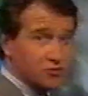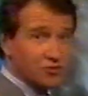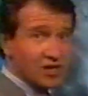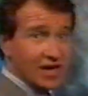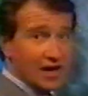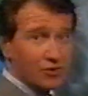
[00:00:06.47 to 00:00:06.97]
of
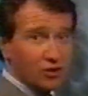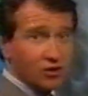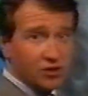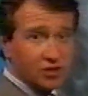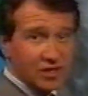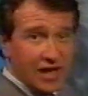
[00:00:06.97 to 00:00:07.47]
cloud
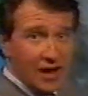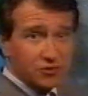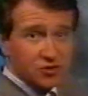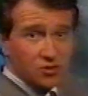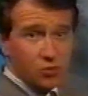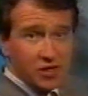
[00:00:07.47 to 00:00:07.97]
lurking out
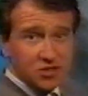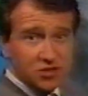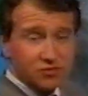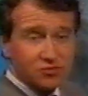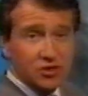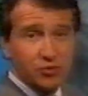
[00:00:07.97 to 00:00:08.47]
to the west
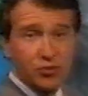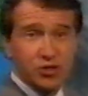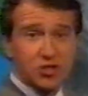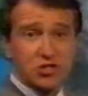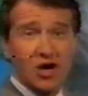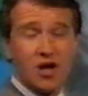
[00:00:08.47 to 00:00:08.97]
of the
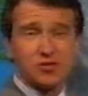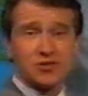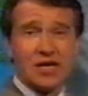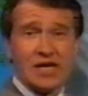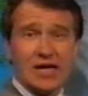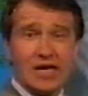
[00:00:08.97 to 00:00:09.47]
British Isles.
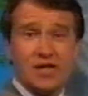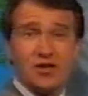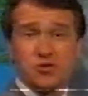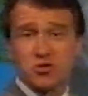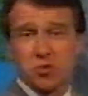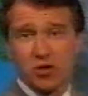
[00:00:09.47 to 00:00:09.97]

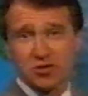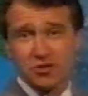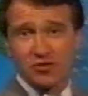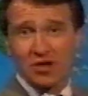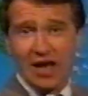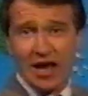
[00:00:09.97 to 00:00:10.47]
Those swirls
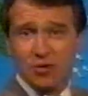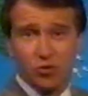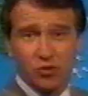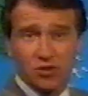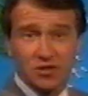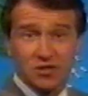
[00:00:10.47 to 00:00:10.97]
of cloud
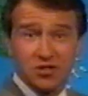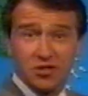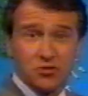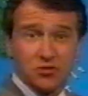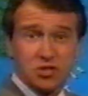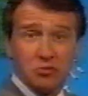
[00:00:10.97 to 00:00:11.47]
will
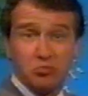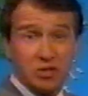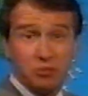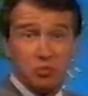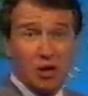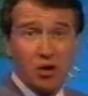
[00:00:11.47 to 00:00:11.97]
continue to be
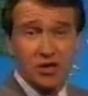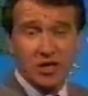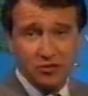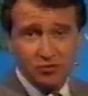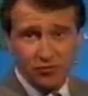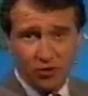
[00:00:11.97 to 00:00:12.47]
blown
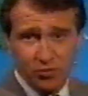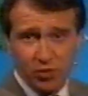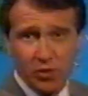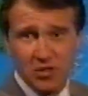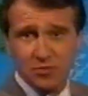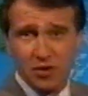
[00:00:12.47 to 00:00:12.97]
in from the
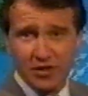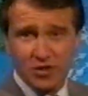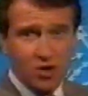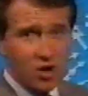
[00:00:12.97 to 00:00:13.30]
west by these